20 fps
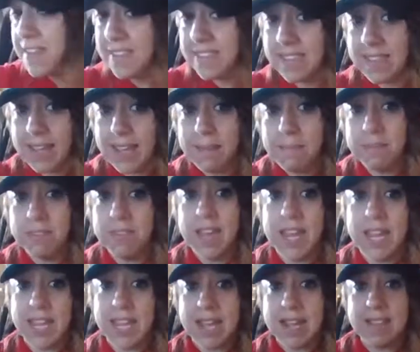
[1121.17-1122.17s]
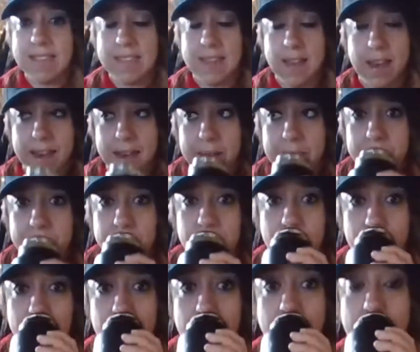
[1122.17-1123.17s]
it seems like it's,
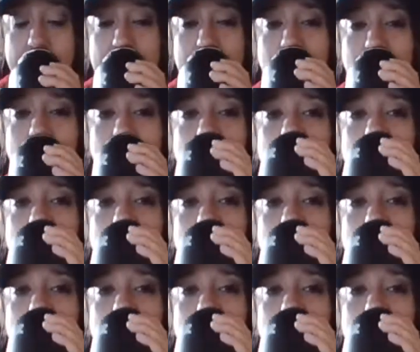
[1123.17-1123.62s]
sorry,